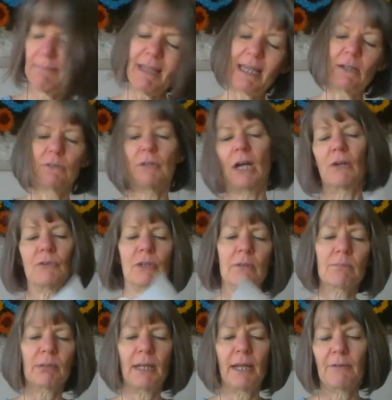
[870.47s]
I don't know. You
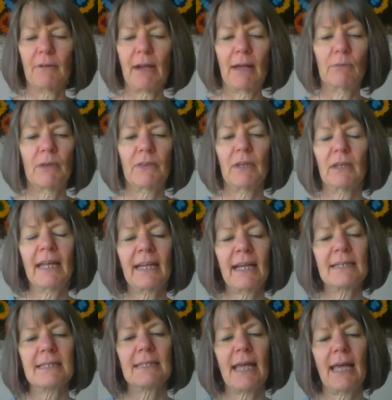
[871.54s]
can play around with it. Like I
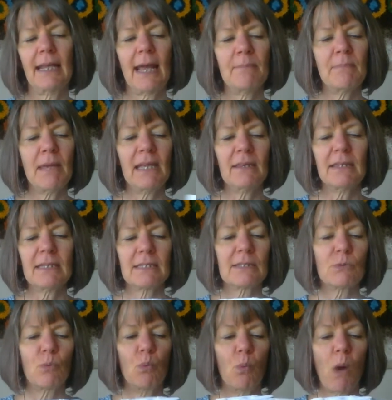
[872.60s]
said, I made
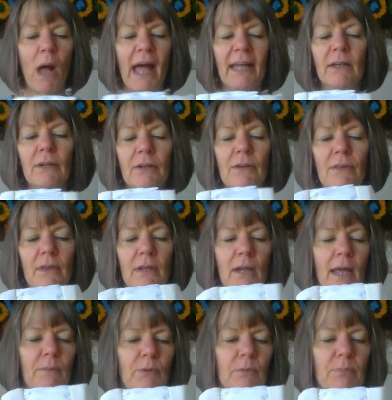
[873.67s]
this wider than
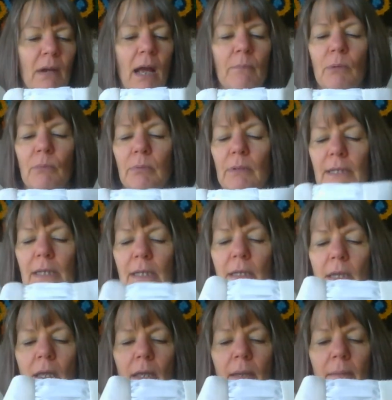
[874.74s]
I would probably
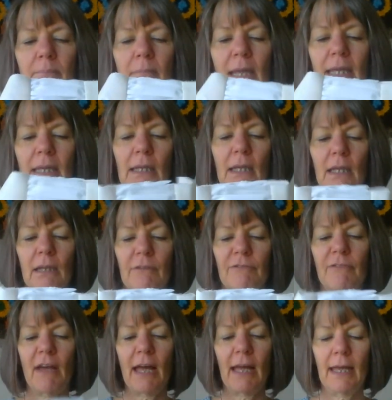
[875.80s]
make if
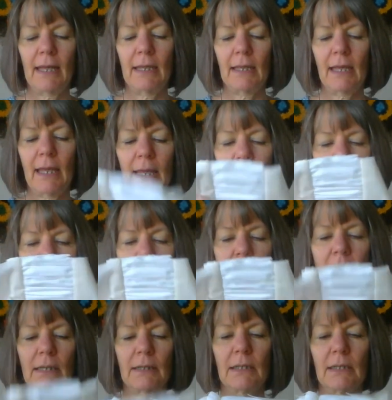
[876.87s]
I had
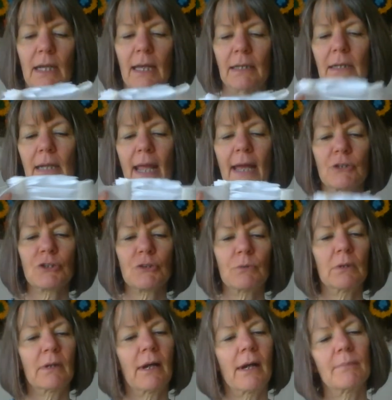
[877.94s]
done it on an
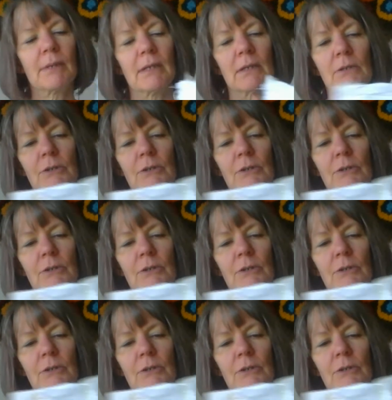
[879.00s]
actual garment.